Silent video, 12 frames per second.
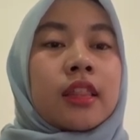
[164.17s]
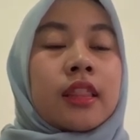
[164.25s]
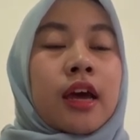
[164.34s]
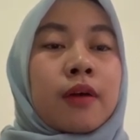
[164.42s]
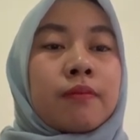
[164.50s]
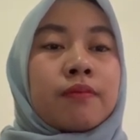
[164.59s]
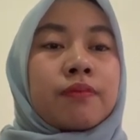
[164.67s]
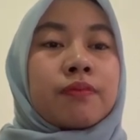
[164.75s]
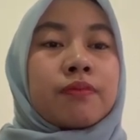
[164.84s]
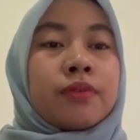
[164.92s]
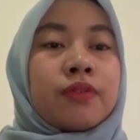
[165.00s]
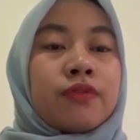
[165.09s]
That
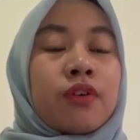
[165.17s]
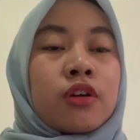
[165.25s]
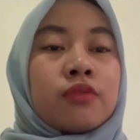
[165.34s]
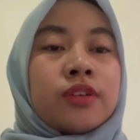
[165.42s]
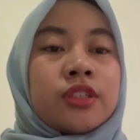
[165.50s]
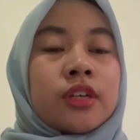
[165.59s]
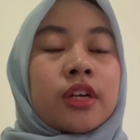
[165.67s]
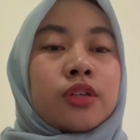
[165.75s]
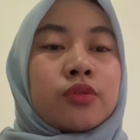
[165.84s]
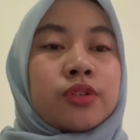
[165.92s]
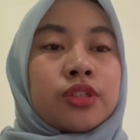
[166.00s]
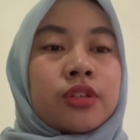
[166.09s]
before we share the
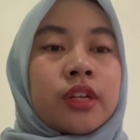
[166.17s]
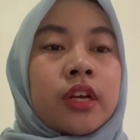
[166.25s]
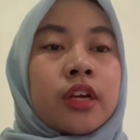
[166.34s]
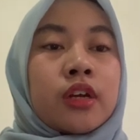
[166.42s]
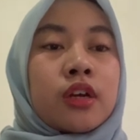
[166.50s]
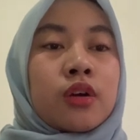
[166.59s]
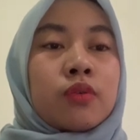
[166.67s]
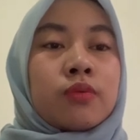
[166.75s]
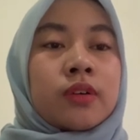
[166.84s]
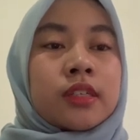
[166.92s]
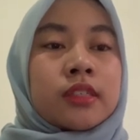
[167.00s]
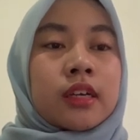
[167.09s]
questionnaire
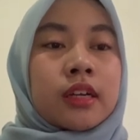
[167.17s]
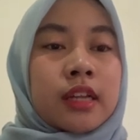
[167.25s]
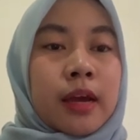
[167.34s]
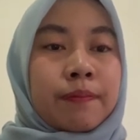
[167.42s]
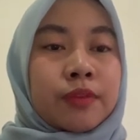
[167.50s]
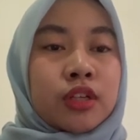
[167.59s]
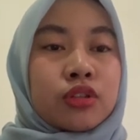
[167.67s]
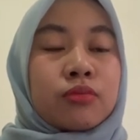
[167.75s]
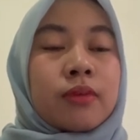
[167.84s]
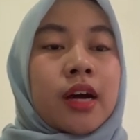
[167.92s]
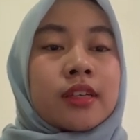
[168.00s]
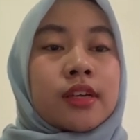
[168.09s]
was adapted to
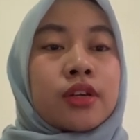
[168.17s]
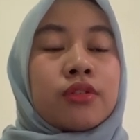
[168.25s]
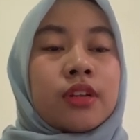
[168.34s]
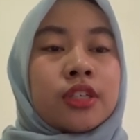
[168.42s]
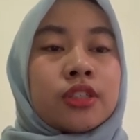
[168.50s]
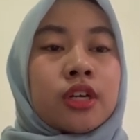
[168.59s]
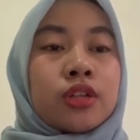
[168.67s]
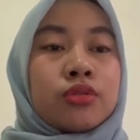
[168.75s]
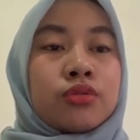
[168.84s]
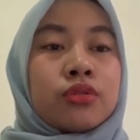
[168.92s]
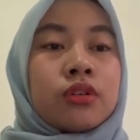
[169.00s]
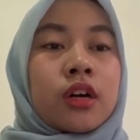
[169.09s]
Bahasa Indonesia
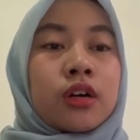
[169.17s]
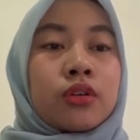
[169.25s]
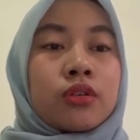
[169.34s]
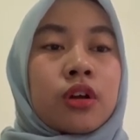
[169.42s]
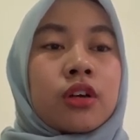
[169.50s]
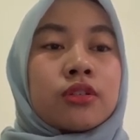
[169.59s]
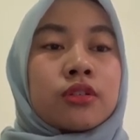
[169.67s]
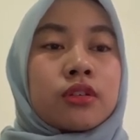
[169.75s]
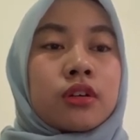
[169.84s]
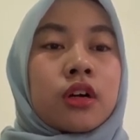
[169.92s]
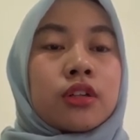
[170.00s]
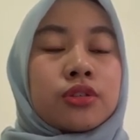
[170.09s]
through a
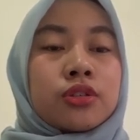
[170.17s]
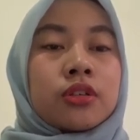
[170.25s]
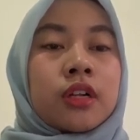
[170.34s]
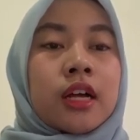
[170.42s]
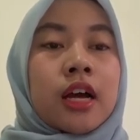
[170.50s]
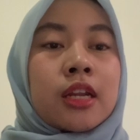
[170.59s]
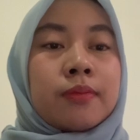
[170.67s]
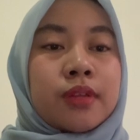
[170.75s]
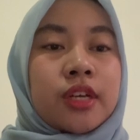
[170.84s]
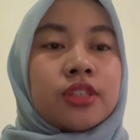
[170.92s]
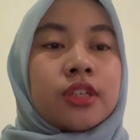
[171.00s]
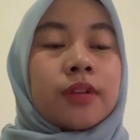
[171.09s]
cross-cultural
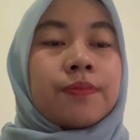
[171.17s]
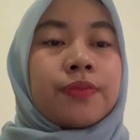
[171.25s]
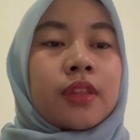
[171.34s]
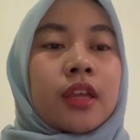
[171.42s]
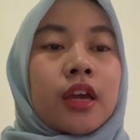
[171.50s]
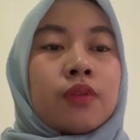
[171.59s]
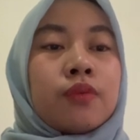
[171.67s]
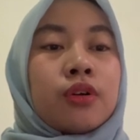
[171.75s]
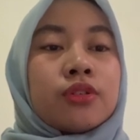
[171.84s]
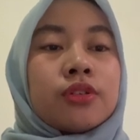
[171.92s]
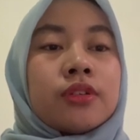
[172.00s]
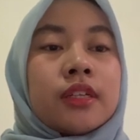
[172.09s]
adaptation, and we
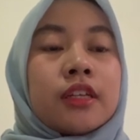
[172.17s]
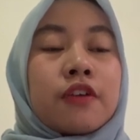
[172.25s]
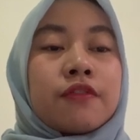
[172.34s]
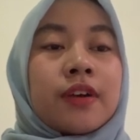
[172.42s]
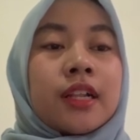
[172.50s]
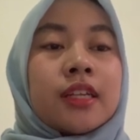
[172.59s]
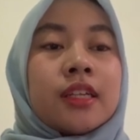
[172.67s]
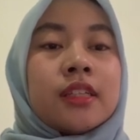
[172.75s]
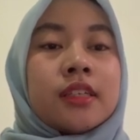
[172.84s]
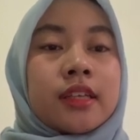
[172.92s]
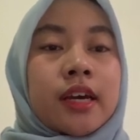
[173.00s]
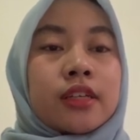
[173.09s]
also did a
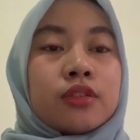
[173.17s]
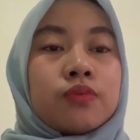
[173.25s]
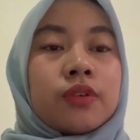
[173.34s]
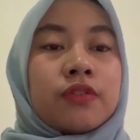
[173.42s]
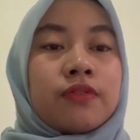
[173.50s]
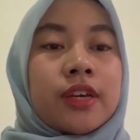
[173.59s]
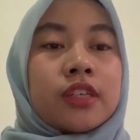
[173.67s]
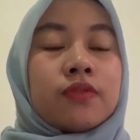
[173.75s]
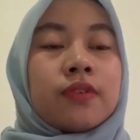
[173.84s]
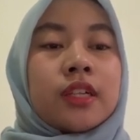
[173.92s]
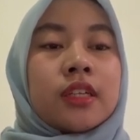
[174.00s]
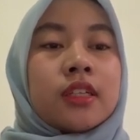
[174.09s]
validity test with face
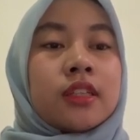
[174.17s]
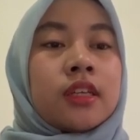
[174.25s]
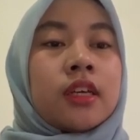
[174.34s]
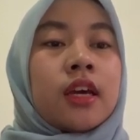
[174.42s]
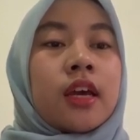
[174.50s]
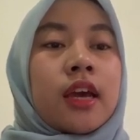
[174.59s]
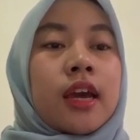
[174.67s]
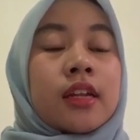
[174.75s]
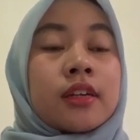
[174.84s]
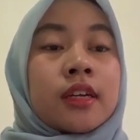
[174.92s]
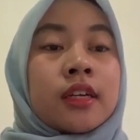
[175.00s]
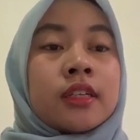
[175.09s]
validity and
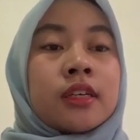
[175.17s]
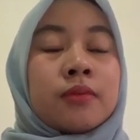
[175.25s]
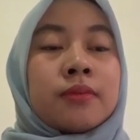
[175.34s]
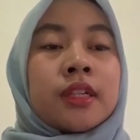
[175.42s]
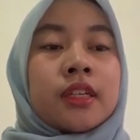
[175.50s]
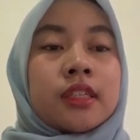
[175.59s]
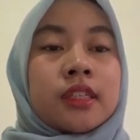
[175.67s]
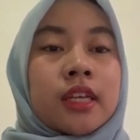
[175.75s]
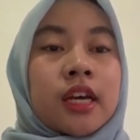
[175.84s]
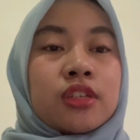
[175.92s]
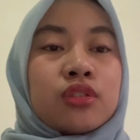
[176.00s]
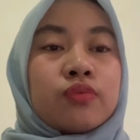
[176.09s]
reliability
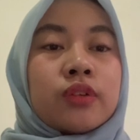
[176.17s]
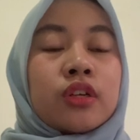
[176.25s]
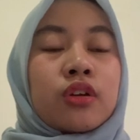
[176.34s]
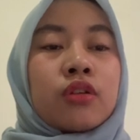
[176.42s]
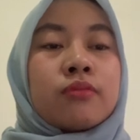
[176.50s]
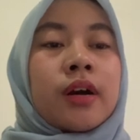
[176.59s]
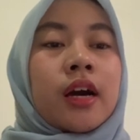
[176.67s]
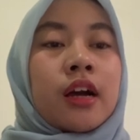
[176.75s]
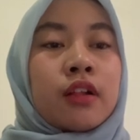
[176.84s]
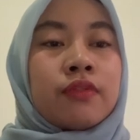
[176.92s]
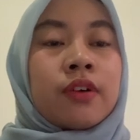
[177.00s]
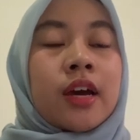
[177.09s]
test with Cronbach
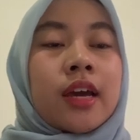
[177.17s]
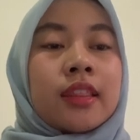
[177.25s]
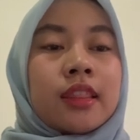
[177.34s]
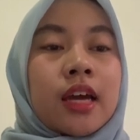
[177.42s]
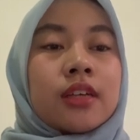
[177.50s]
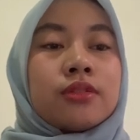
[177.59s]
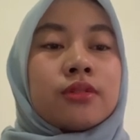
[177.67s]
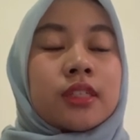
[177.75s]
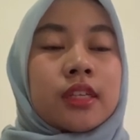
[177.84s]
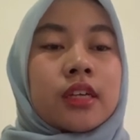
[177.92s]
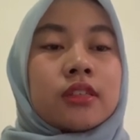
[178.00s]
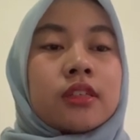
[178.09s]
alpha and
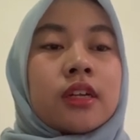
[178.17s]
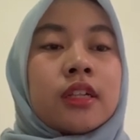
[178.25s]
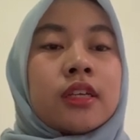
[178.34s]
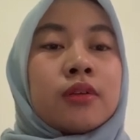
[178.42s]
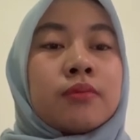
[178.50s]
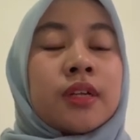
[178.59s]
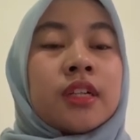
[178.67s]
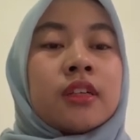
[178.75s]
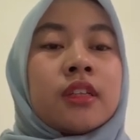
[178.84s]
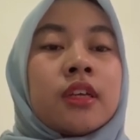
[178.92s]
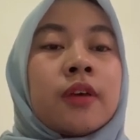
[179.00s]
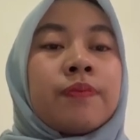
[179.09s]
test-retest
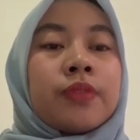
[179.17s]
reliability